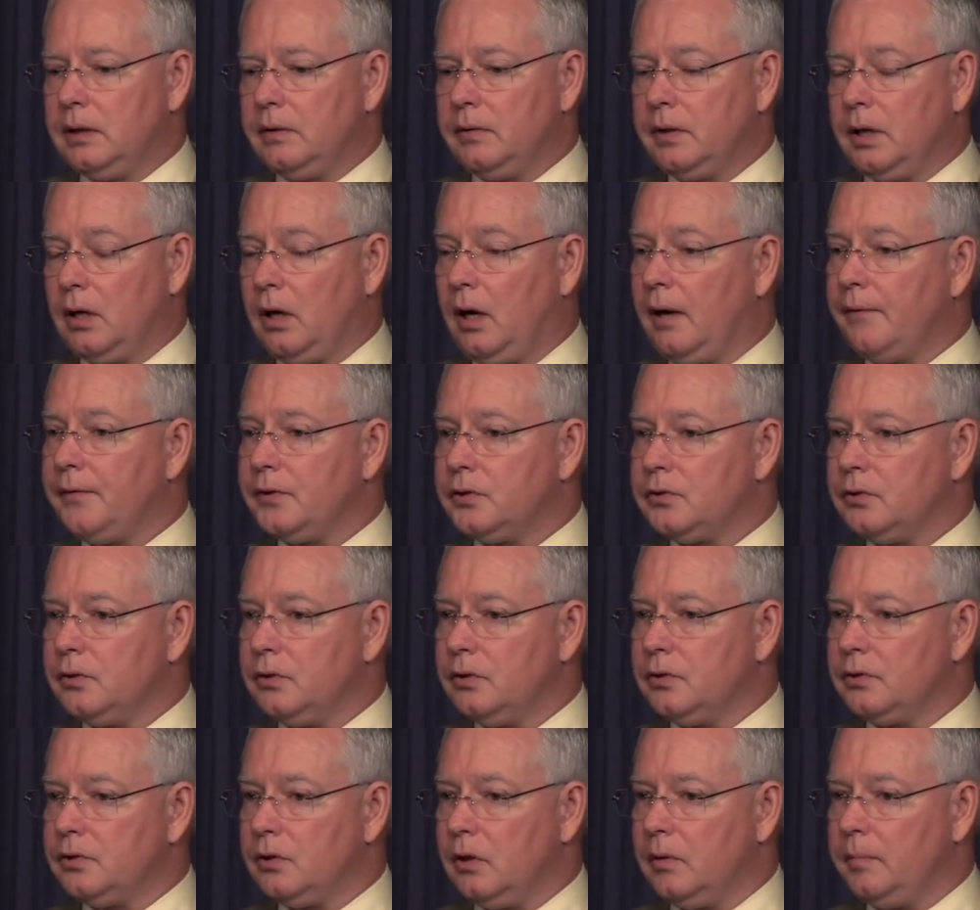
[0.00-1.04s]
that
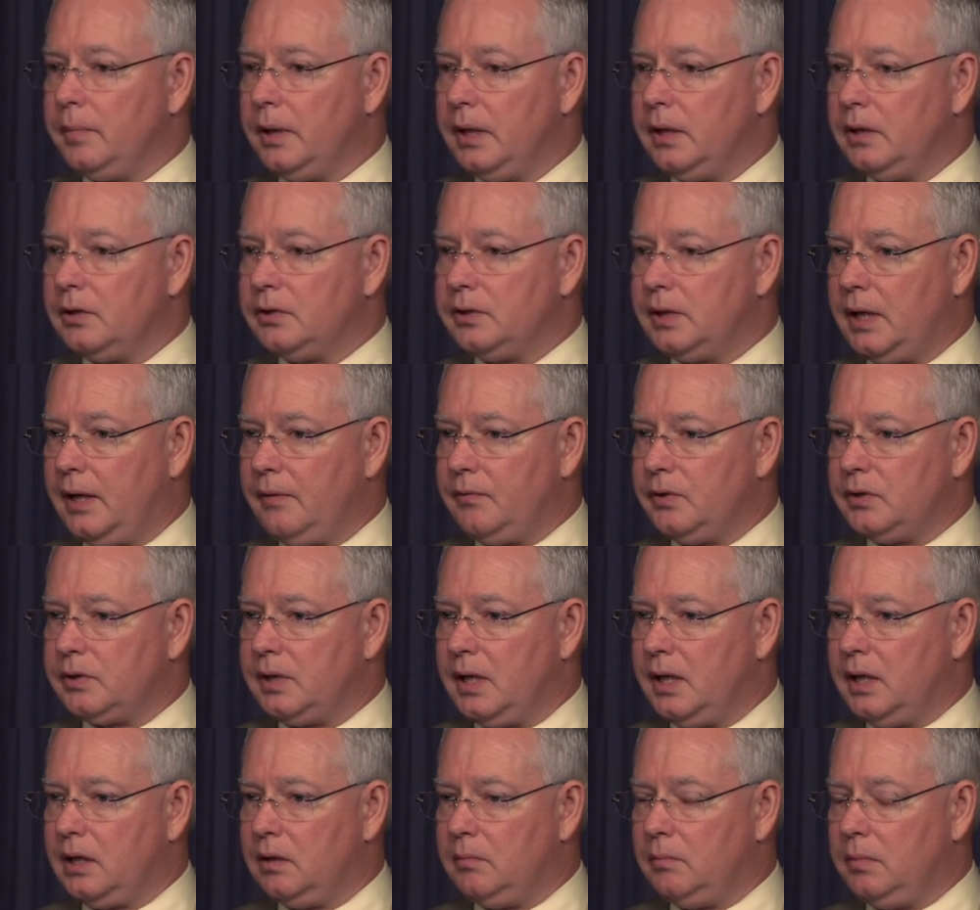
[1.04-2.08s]
officers are being as safe as
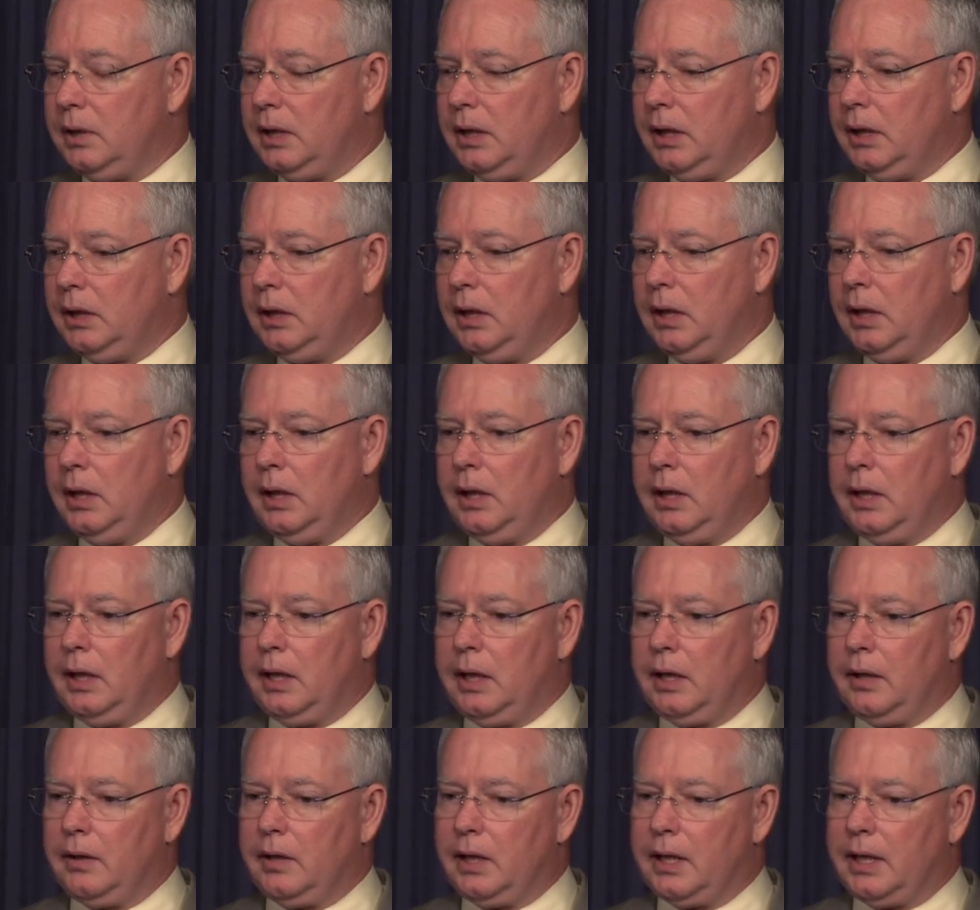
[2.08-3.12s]
they can be,
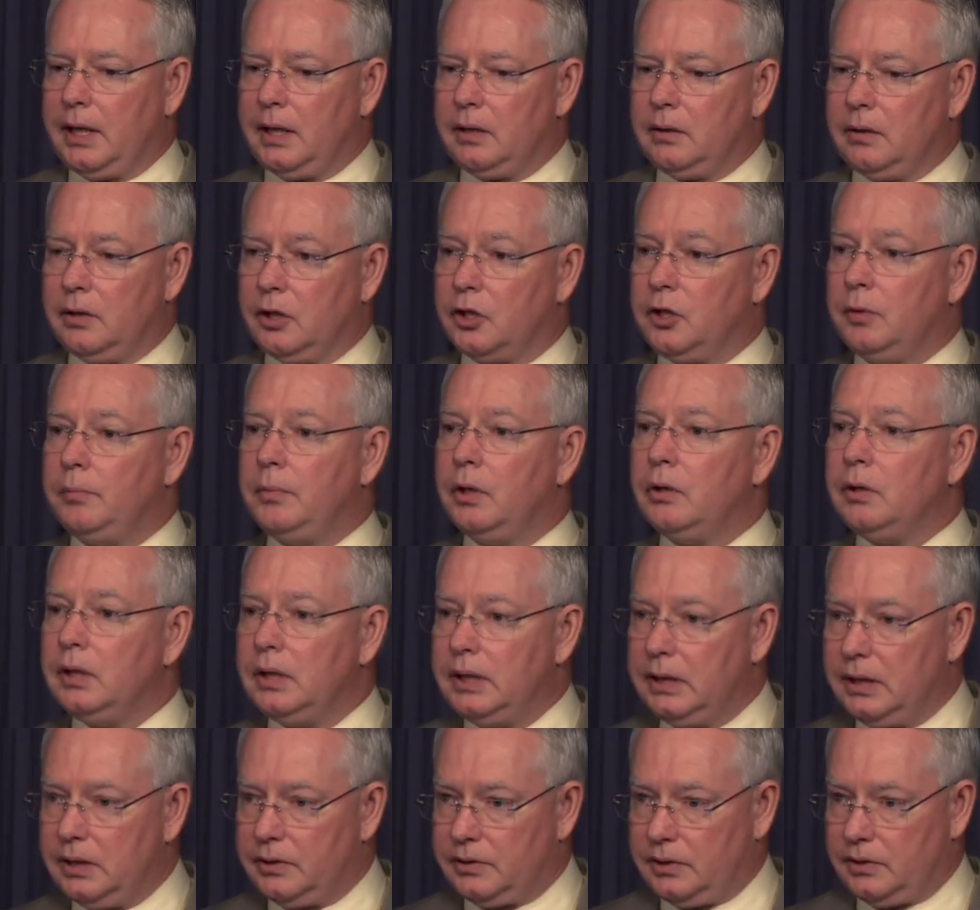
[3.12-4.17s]
and that the
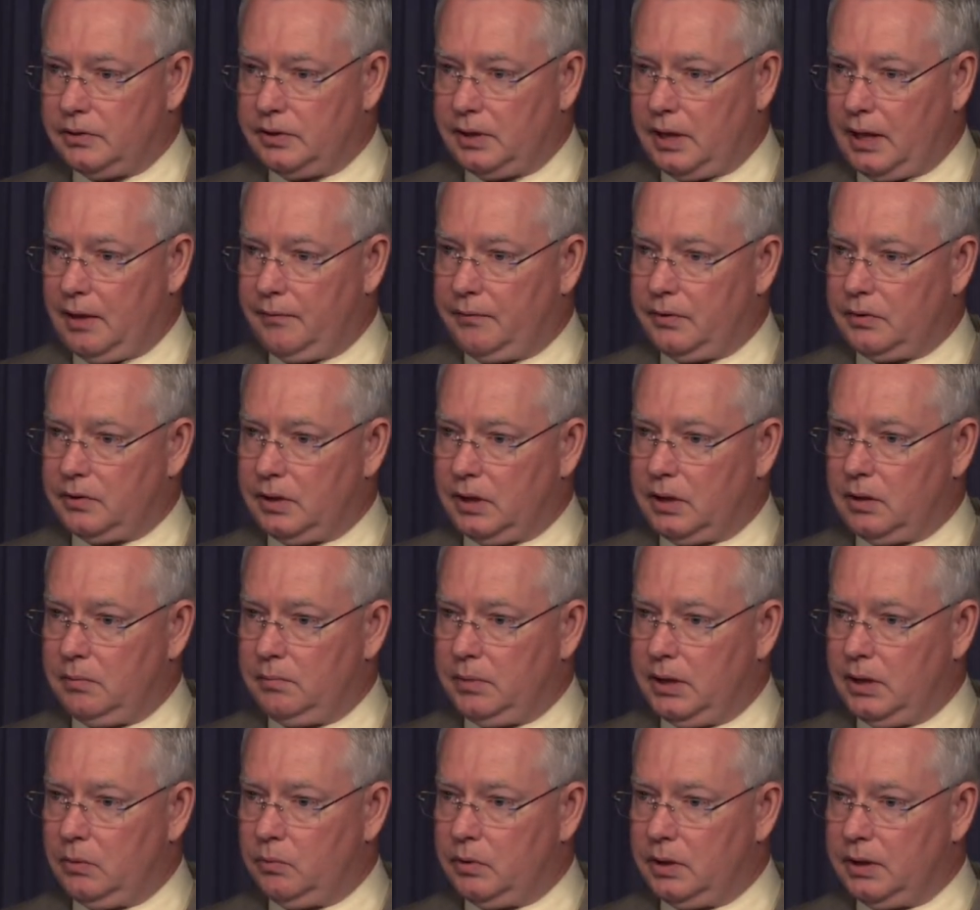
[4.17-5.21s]
community is as safe as it can
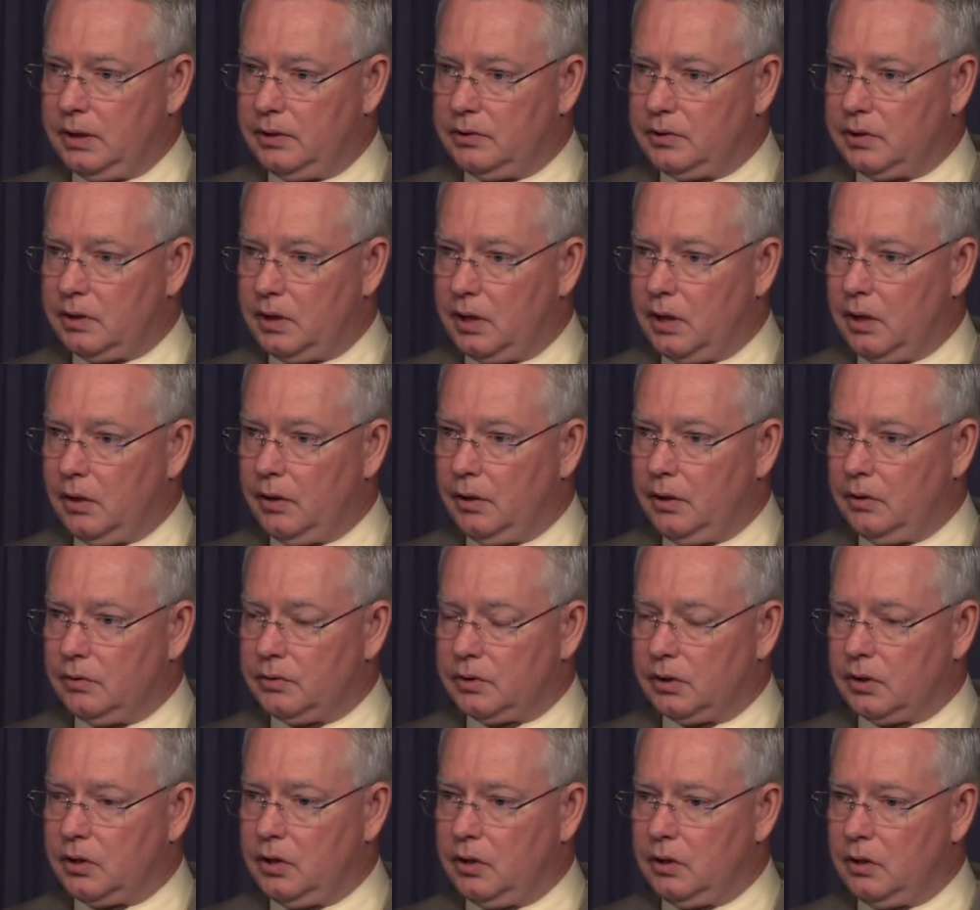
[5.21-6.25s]
be when these scenarios
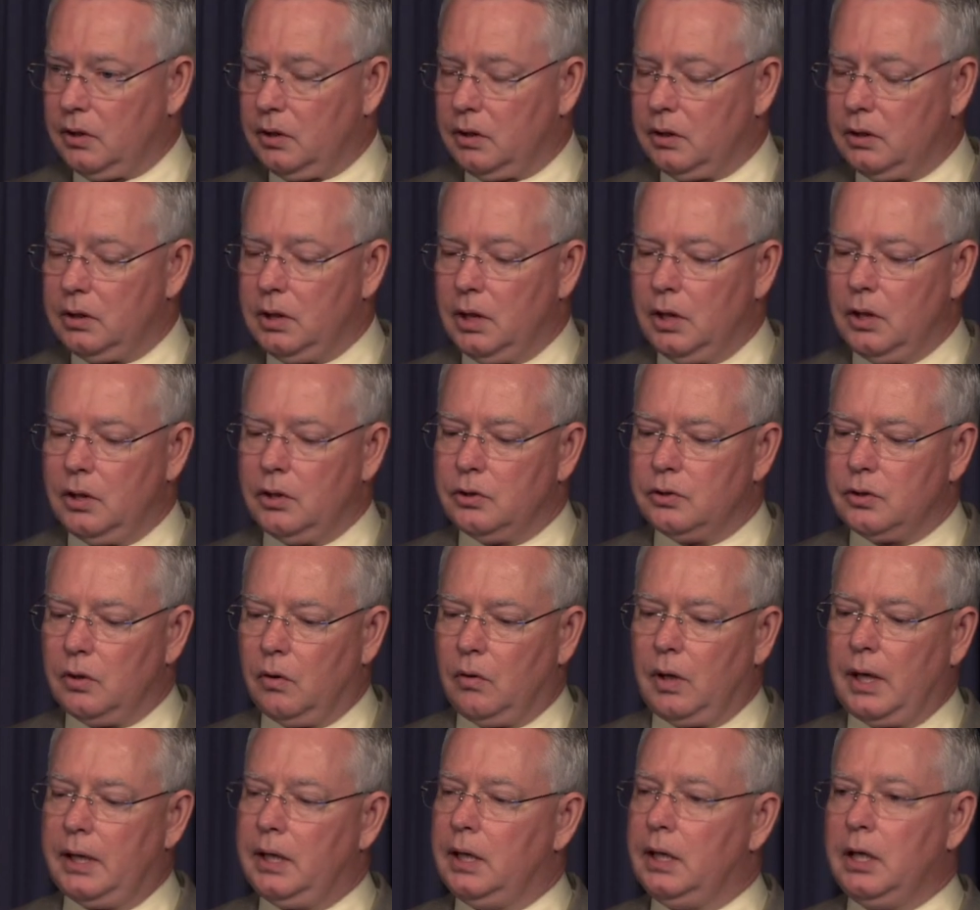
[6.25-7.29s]
occur.
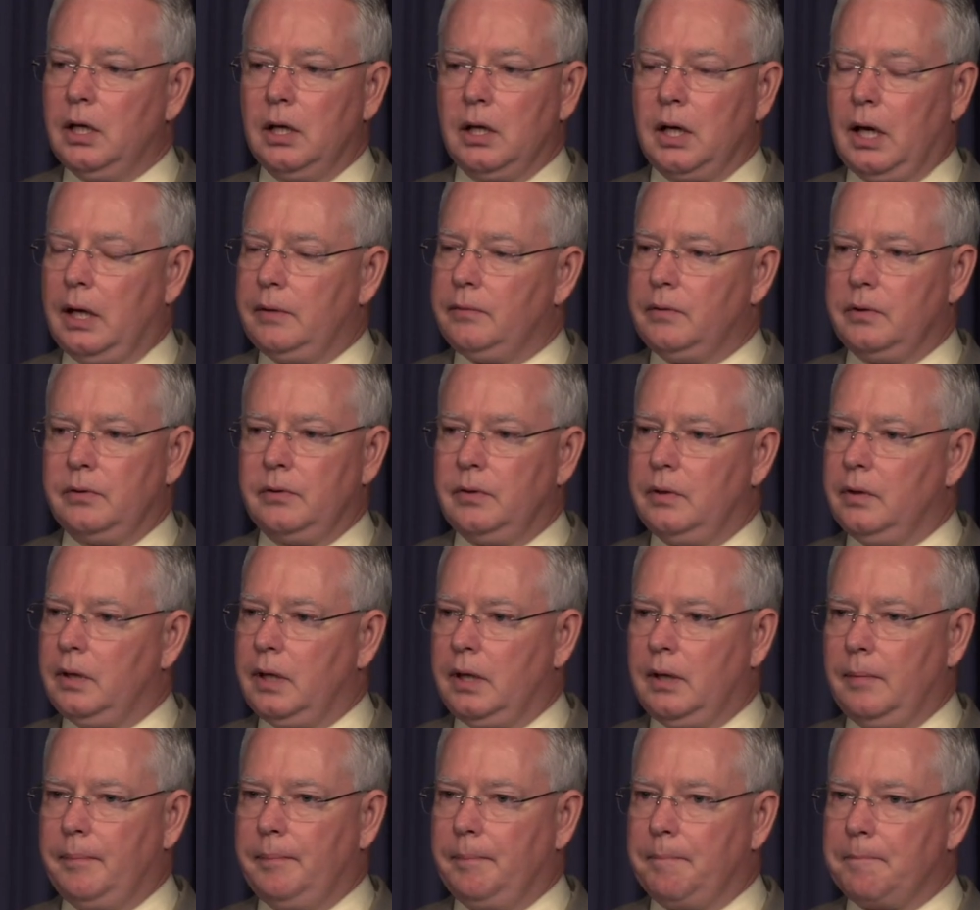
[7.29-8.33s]
So
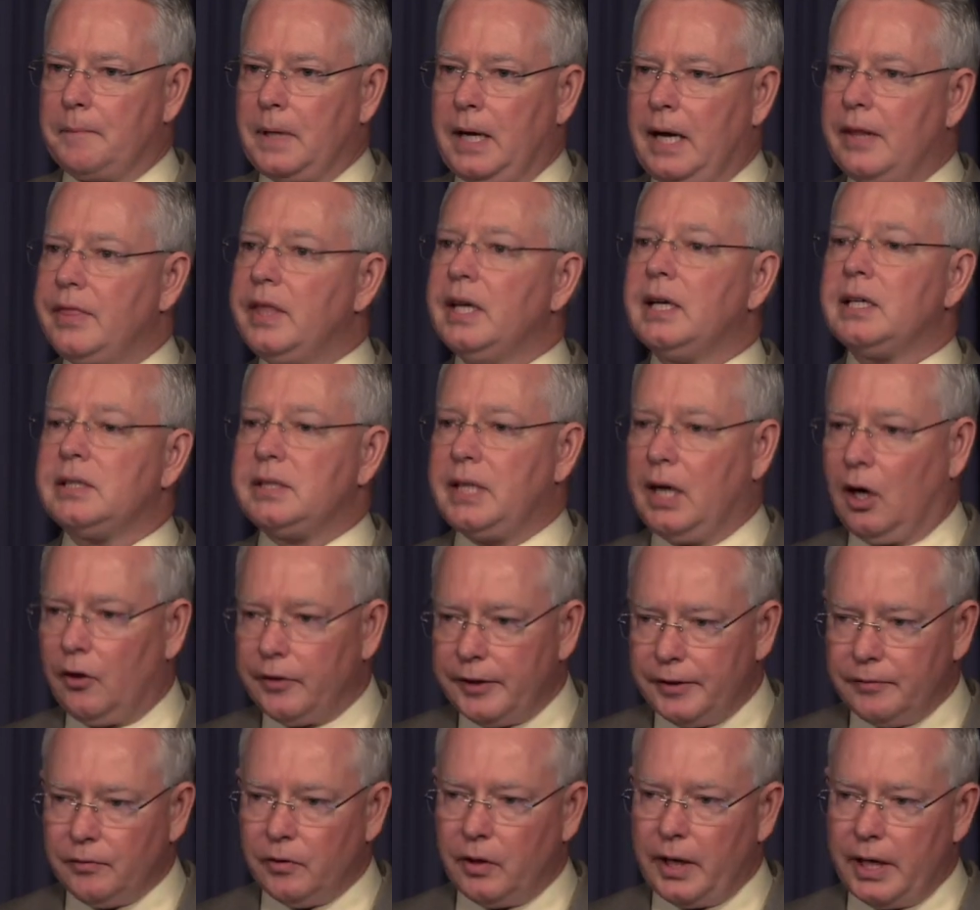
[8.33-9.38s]
I think it's
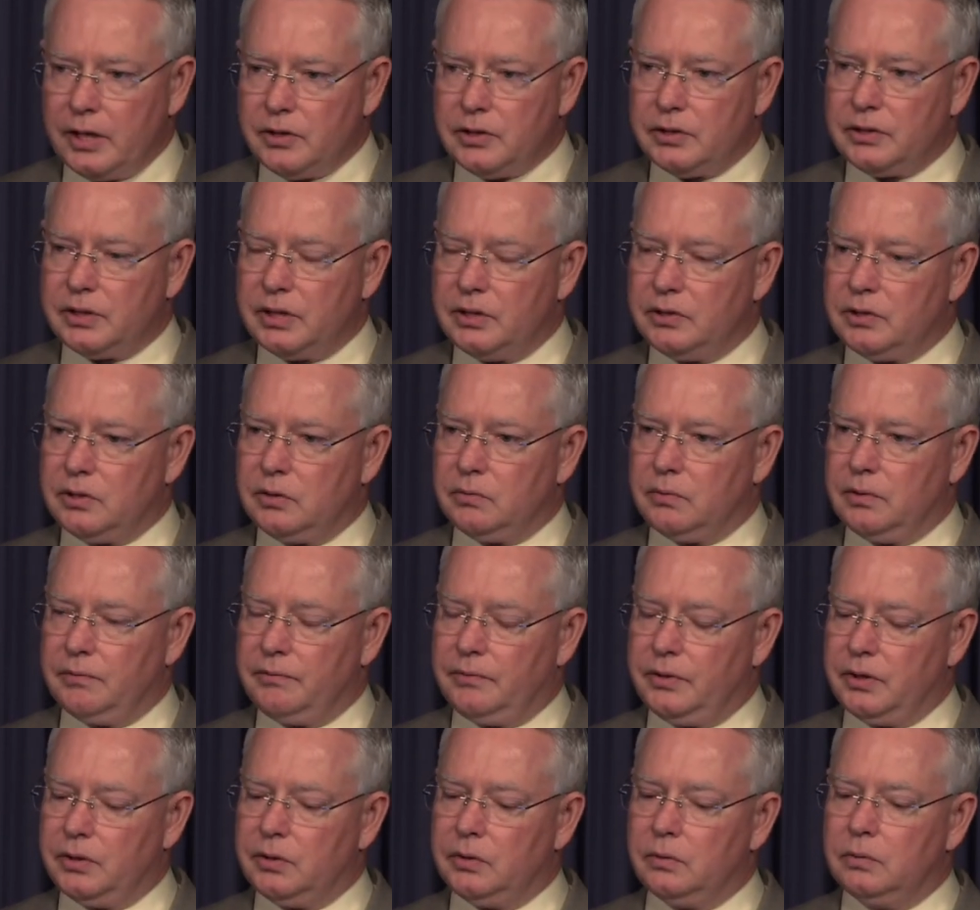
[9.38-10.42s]
healthy for agencies to
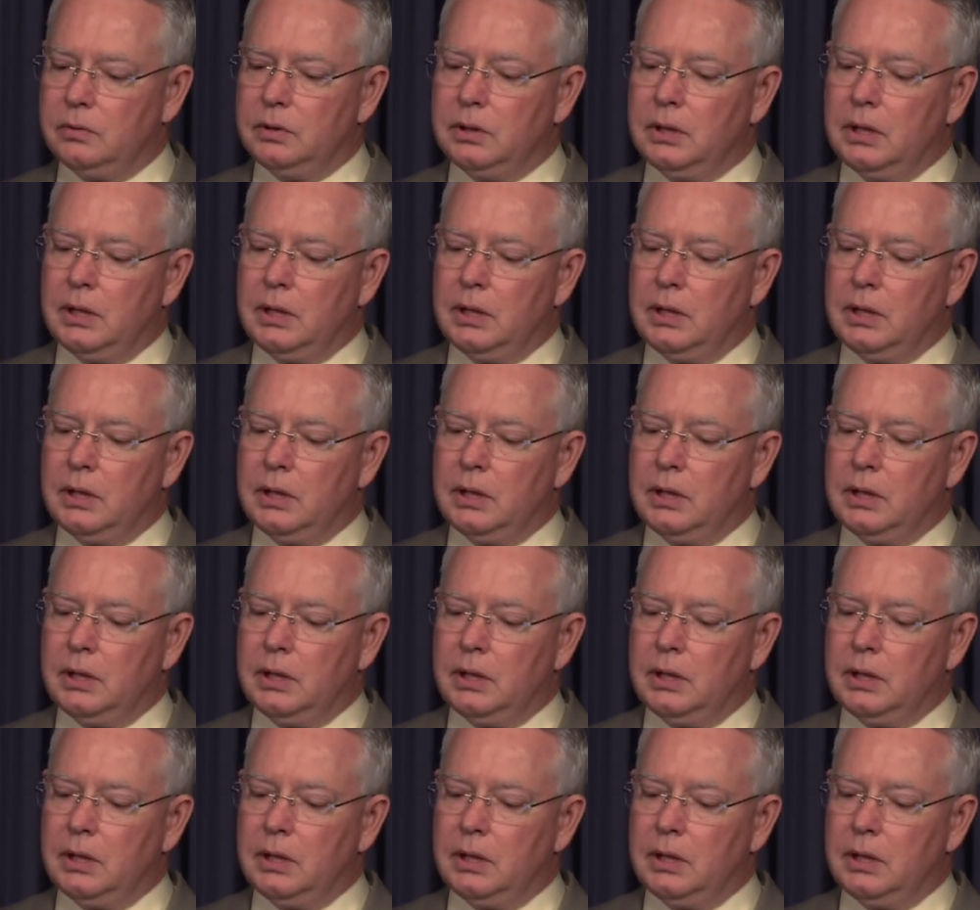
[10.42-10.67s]
review.